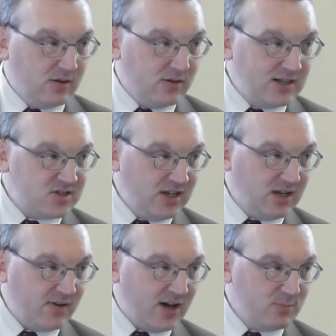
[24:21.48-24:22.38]
Let's think
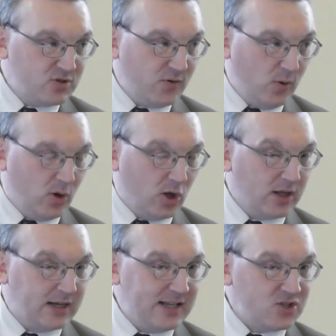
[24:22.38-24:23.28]
of Adam's
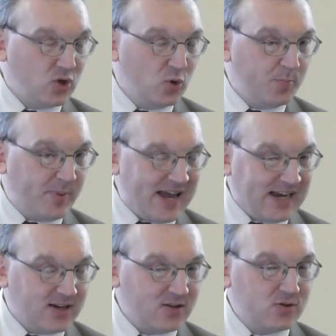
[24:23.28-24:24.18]
fall. Let's go
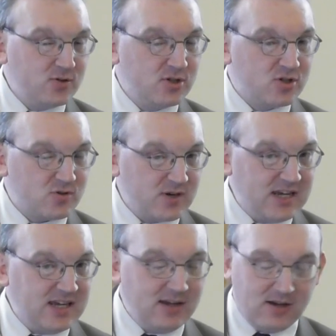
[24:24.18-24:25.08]
back to the
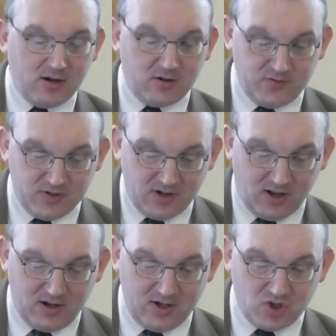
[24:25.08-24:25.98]
tree of the
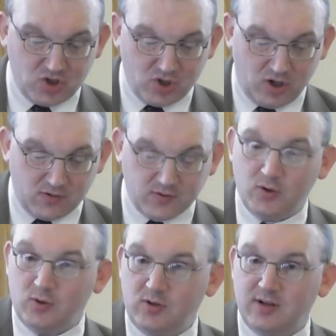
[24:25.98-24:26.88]
knowledge of
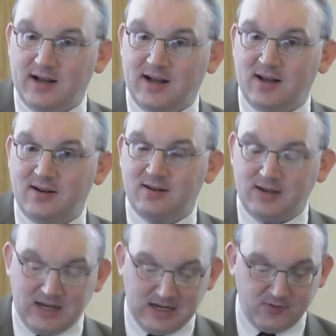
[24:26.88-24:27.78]
good and
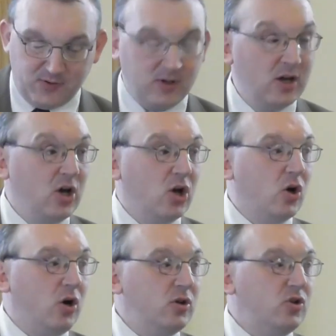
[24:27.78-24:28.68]
evil.
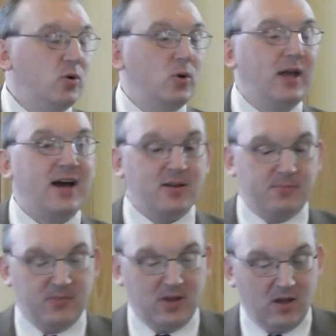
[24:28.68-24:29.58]
God told
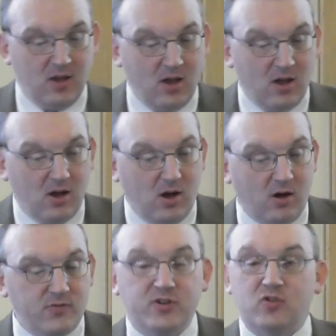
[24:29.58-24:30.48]
Adam,
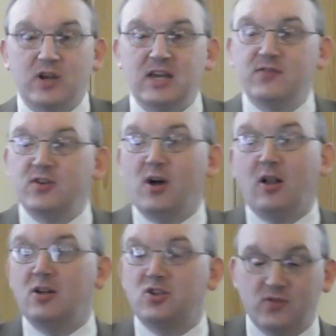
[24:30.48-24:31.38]
Of the tree of the
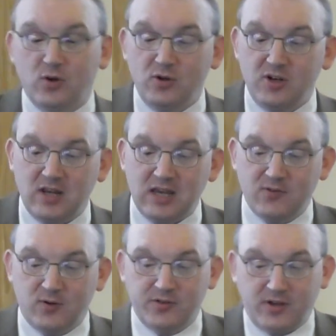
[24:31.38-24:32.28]
knowledge of good and
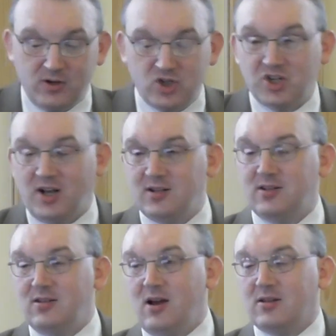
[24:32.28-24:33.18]
evil thou shalt
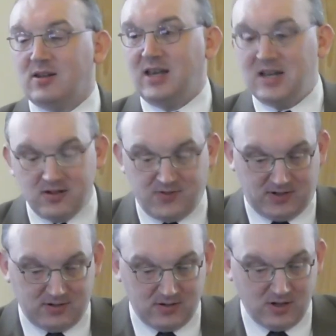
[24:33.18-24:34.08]
not eat of
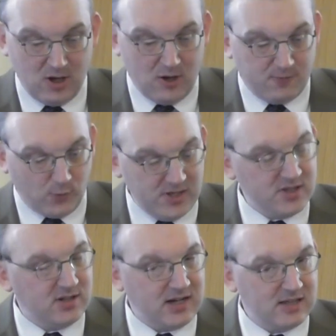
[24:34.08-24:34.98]
it, for in
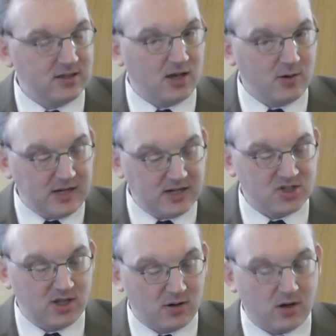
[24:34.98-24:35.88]
the day that thou eatest
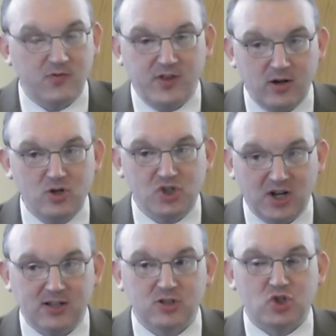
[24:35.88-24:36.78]
thereof thou
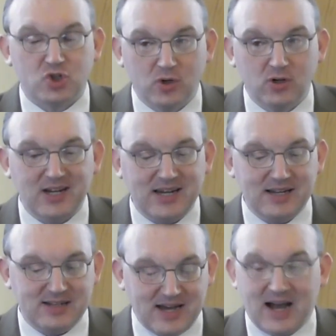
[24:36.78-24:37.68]
shalt
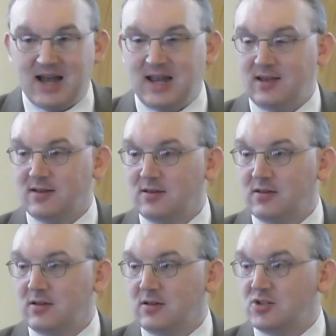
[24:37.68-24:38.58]
surely die.
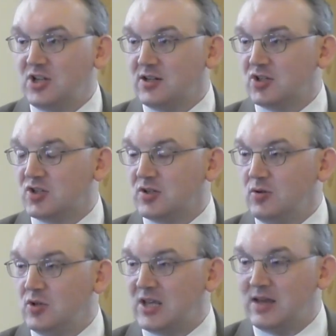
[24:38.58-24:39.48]
Genesis
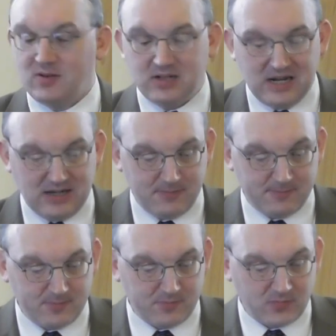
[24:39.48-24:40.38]
2:17.
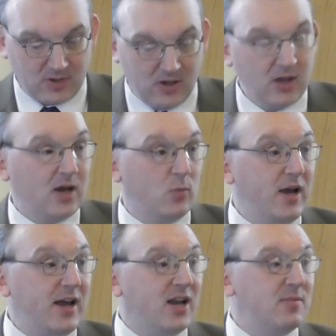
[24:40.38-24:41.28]
And
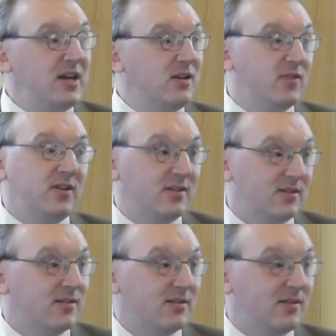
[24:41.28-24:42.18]
when Adam ate of it,
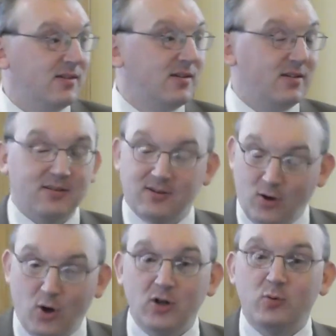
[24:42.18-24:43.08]

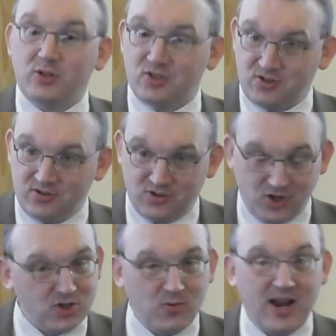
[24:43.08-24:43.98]
God was
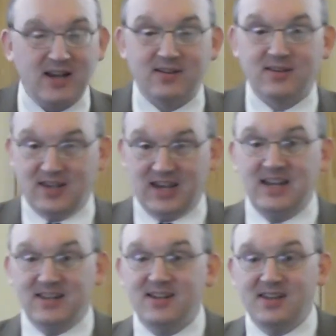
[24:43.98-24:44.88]
just right. He
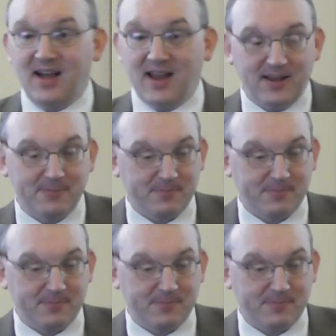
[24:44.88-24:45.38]
did die.